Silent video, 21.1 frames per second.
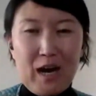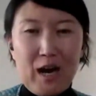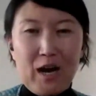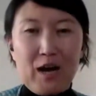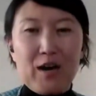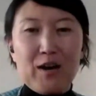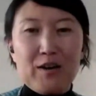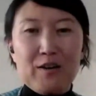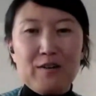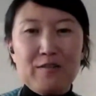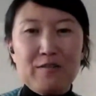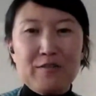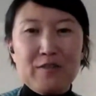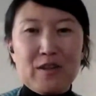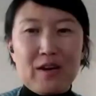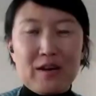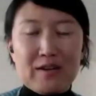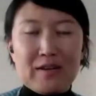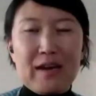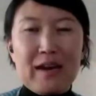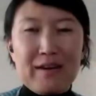of
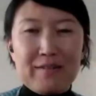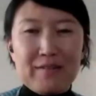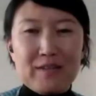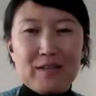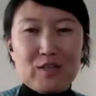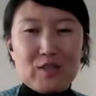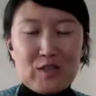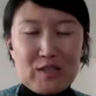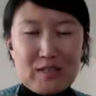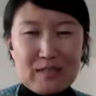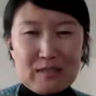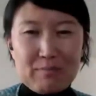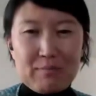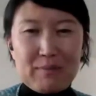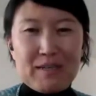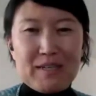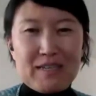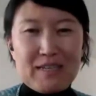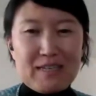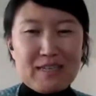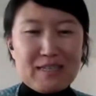not having to
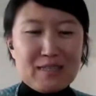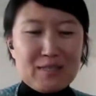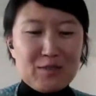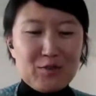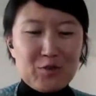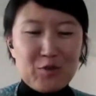experience